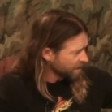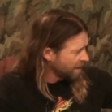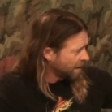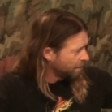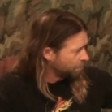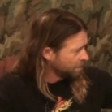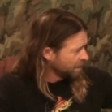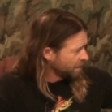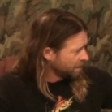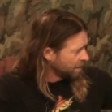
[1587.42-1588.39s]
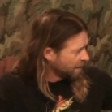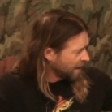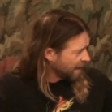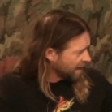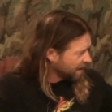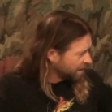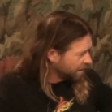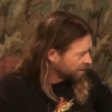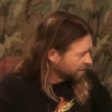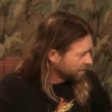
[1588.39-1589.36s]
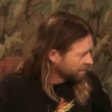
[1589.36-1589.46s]

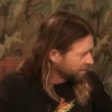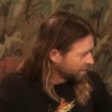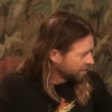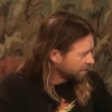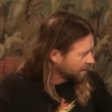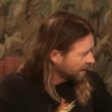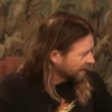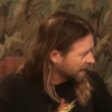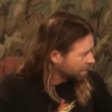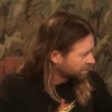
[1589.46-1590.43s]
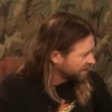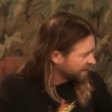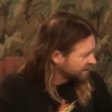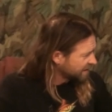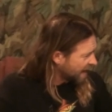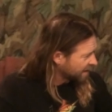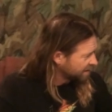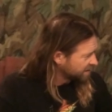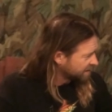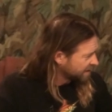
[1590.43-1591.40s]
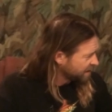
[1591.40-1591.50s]
and I came up to these
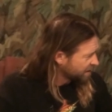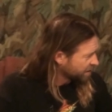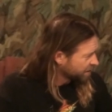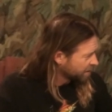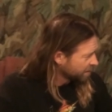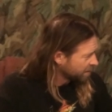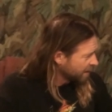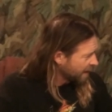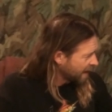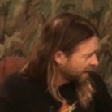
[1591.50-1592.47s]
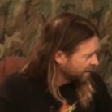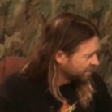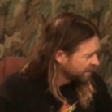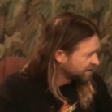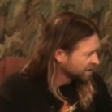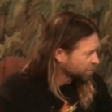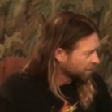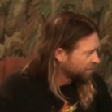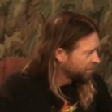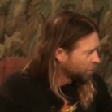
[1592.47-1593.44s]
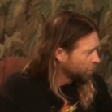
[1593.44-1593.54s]
islands here, and these things were
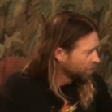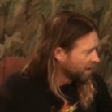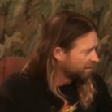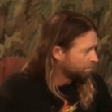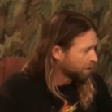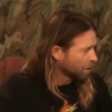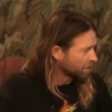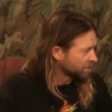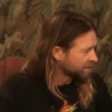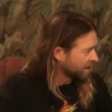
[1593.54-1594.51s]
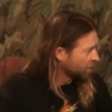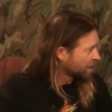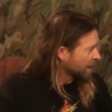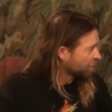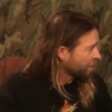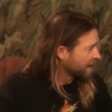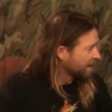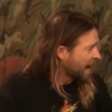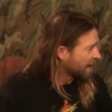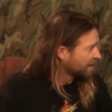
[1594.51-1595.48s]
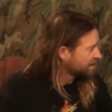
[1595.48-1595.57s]
full of birds. They look like great
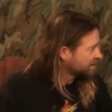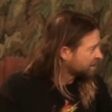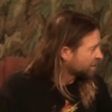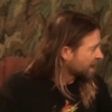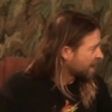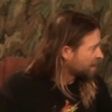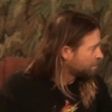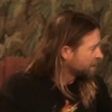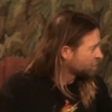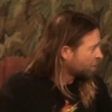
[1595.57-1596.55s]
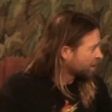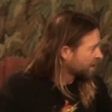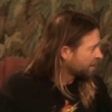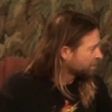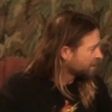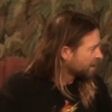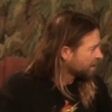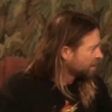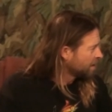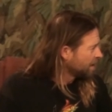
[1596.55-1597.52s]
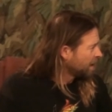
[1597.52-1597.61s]
islands. They look like I had a beach on it and
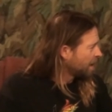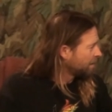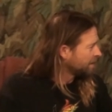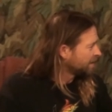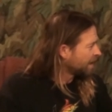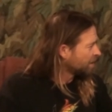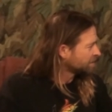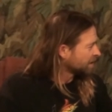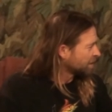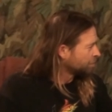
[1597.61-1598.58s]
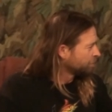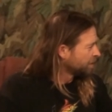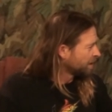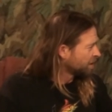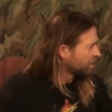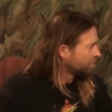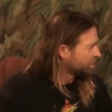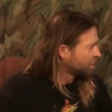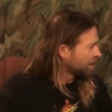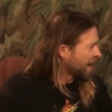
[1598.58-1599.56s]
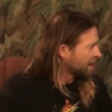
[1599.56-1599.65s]
everything. I mean, that looks like a really
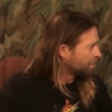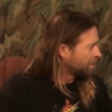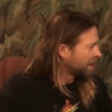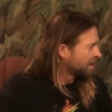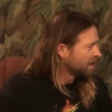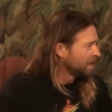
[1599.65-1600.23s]
good island, but